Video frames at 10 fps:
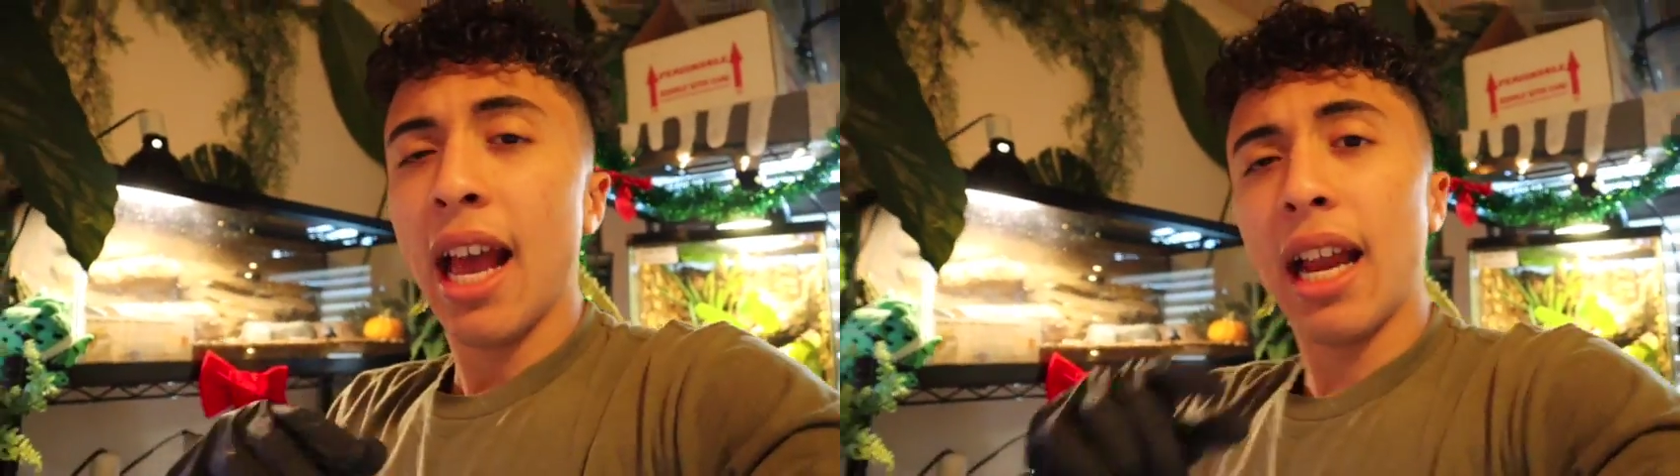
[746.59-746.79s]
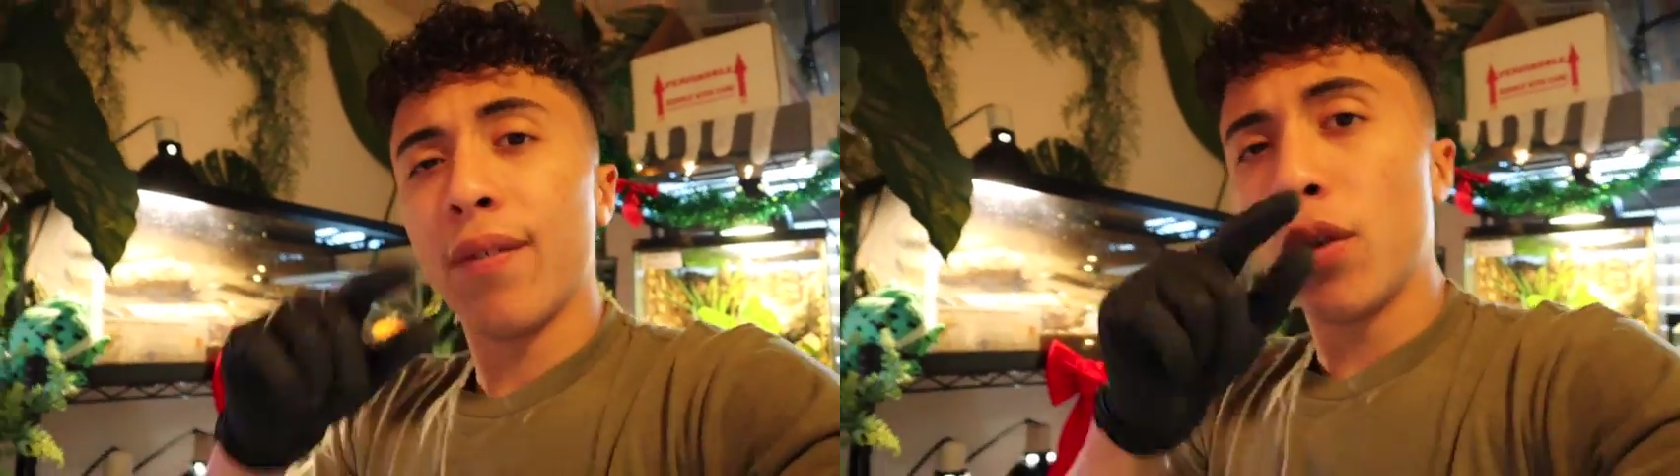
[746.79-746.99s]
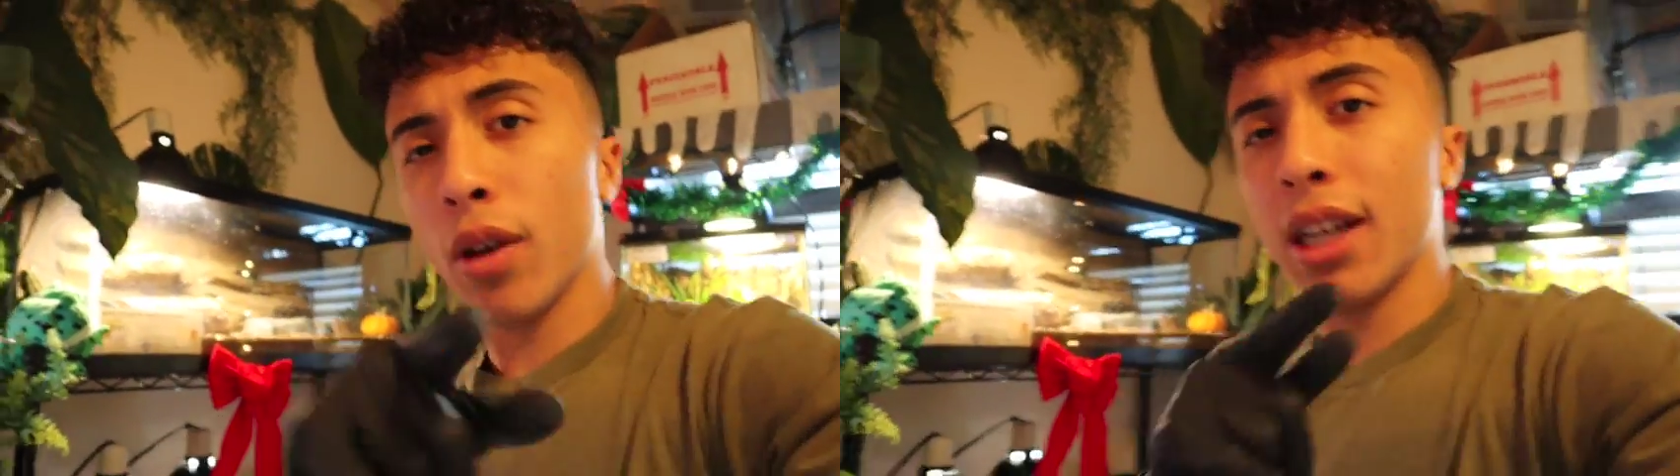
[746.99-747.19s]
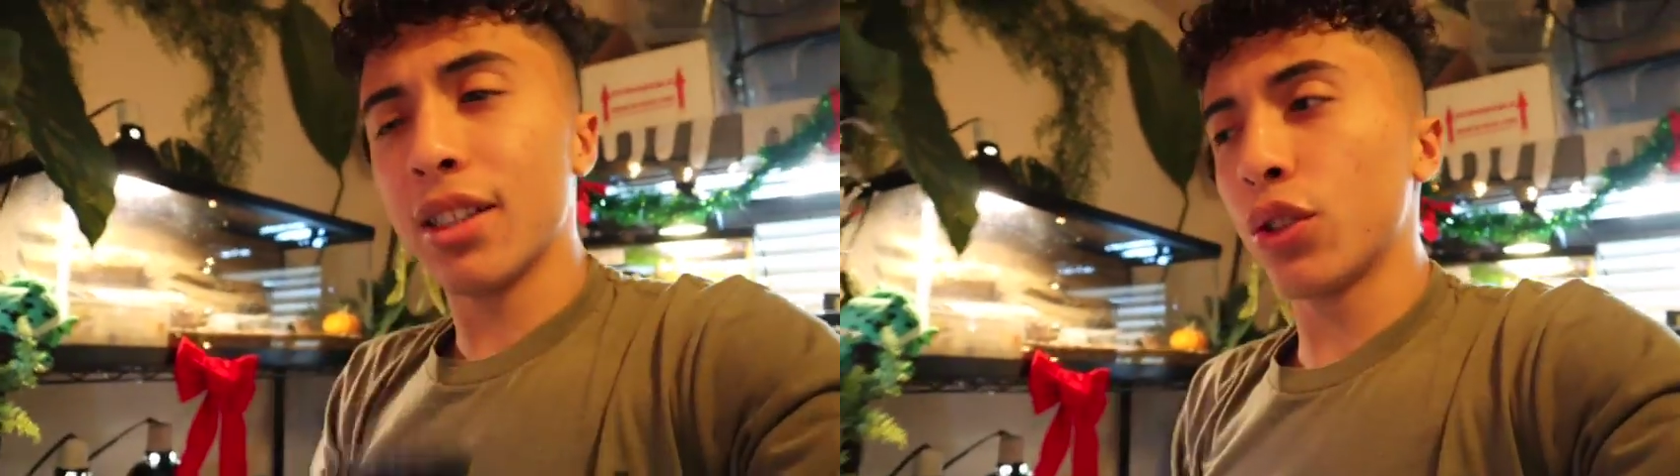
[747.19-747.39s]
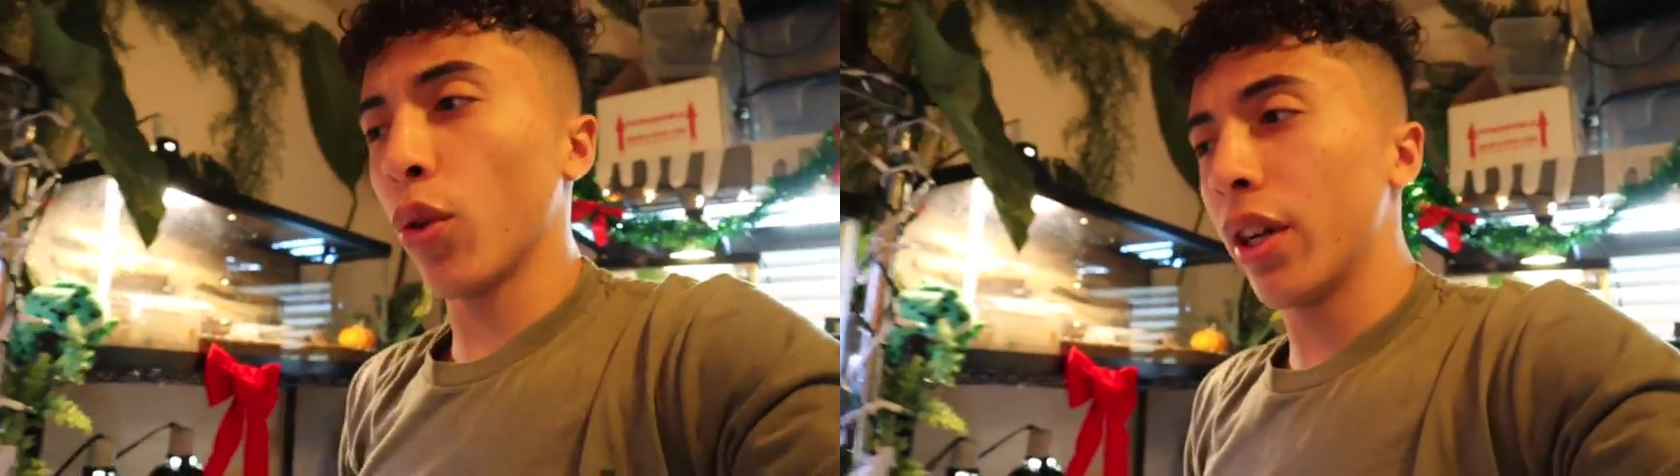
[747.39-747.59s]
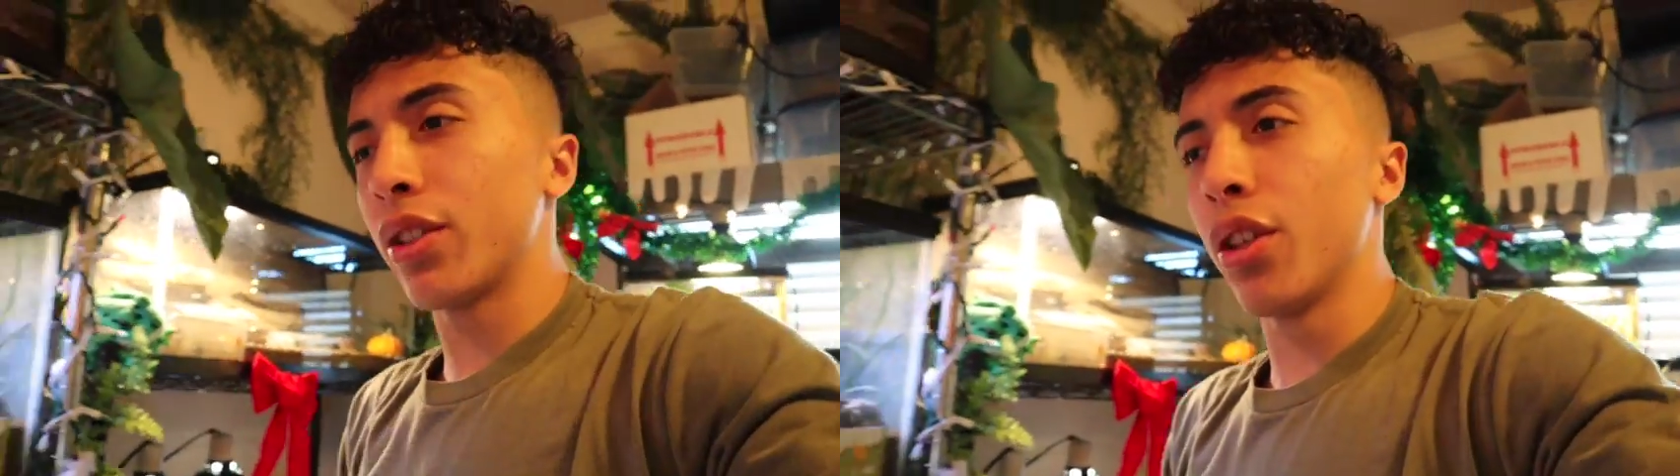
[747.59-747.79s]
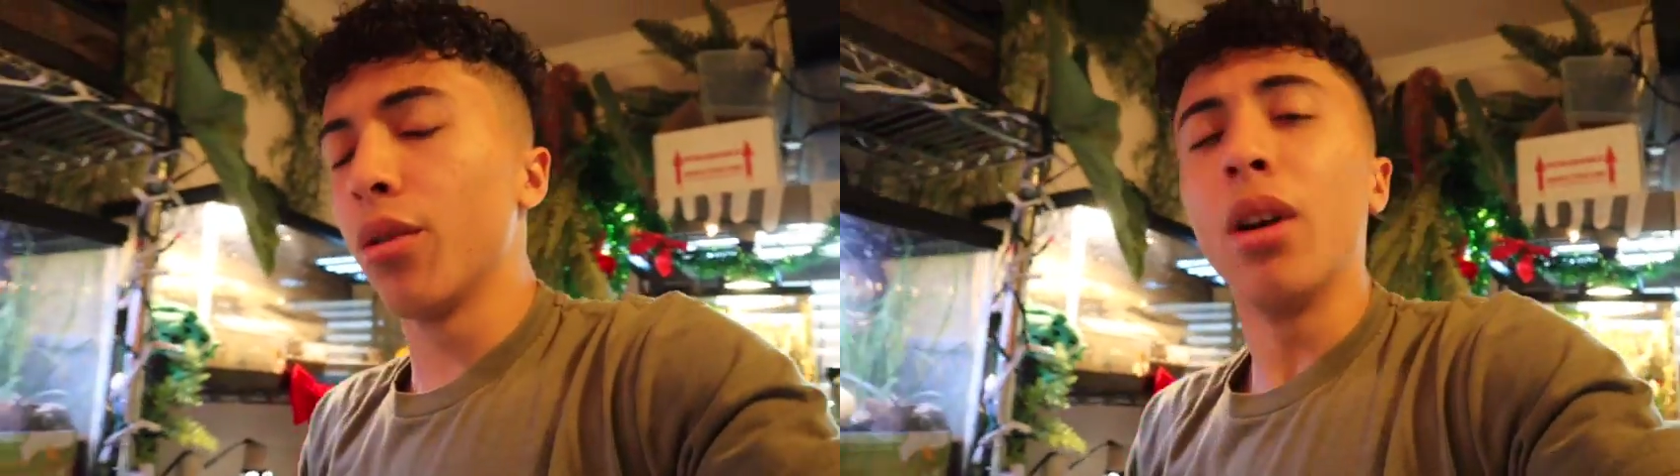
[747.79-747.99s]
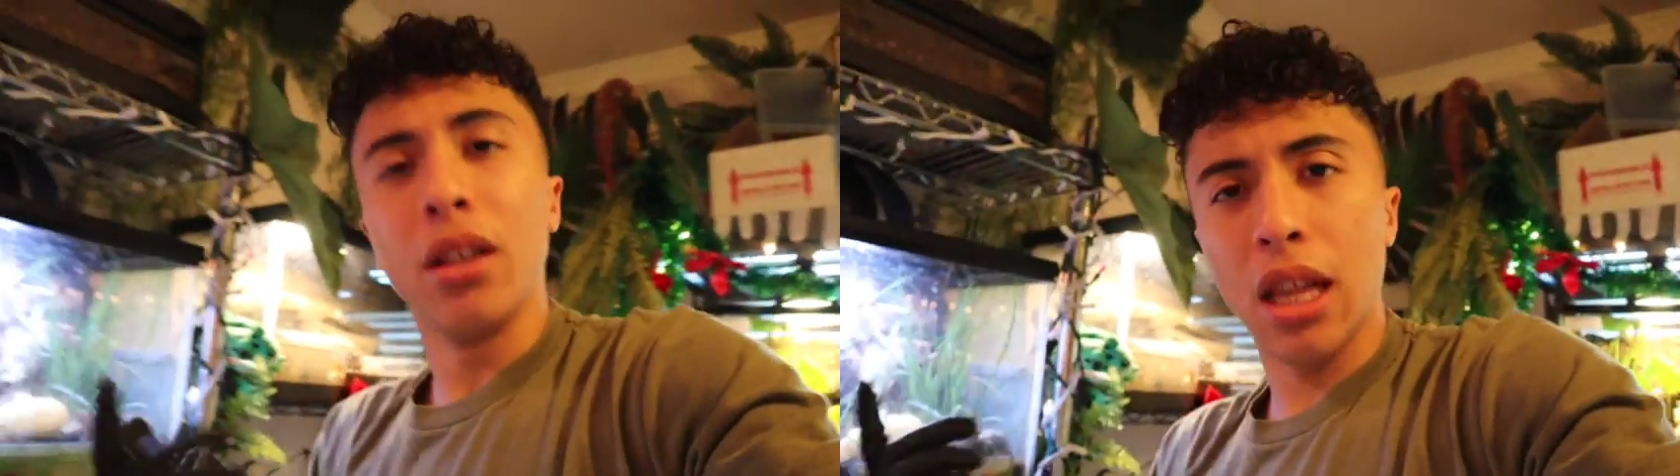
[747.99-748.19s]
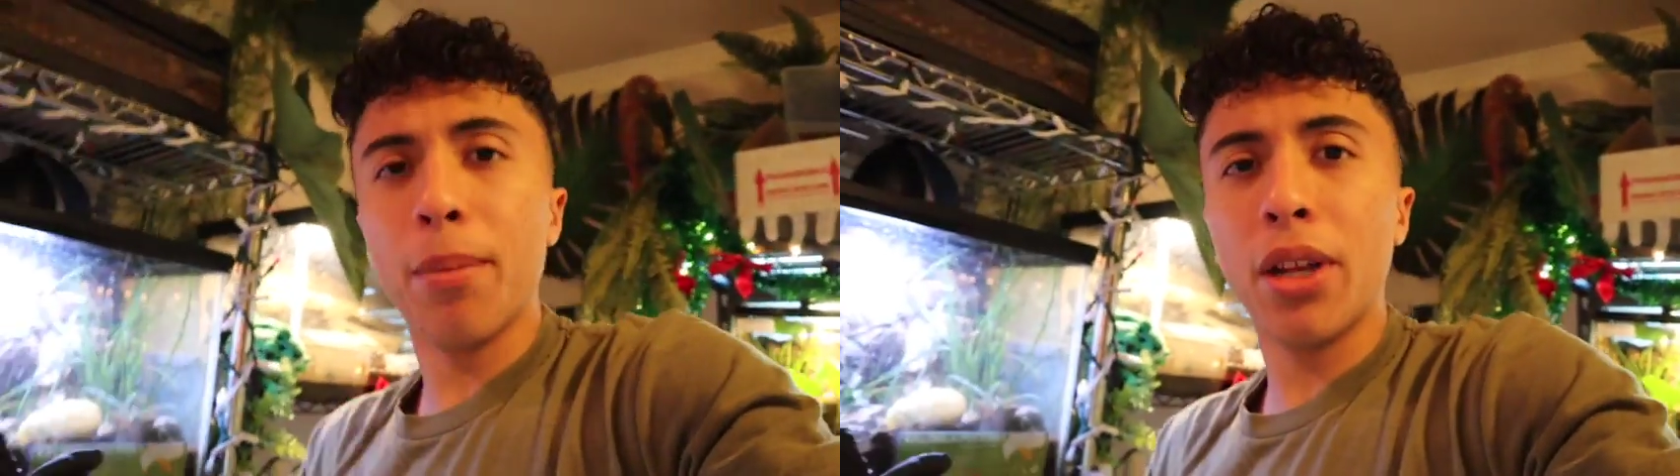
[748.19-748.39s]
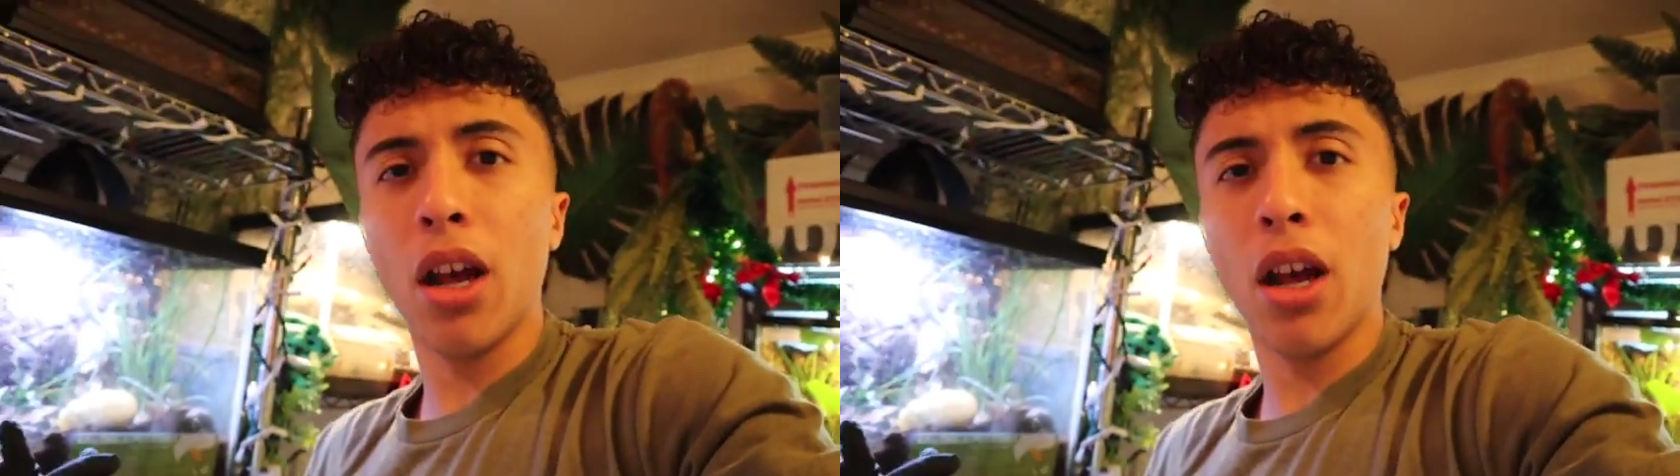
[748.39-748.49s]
And if you guys enjoy it too, let me